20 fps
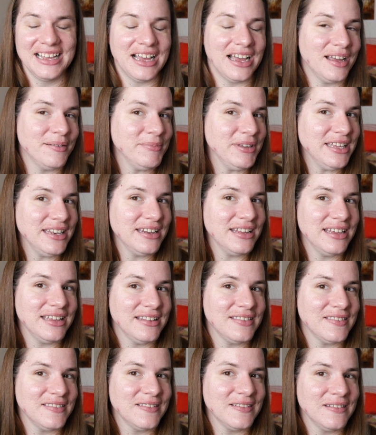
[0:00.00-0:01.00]
I mean,
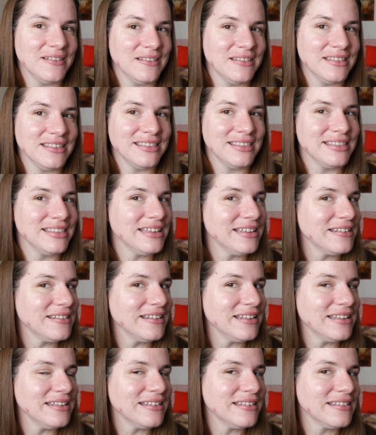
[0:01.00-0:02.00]
this
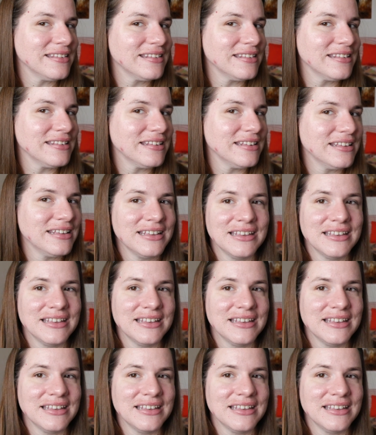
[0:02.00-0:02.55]
is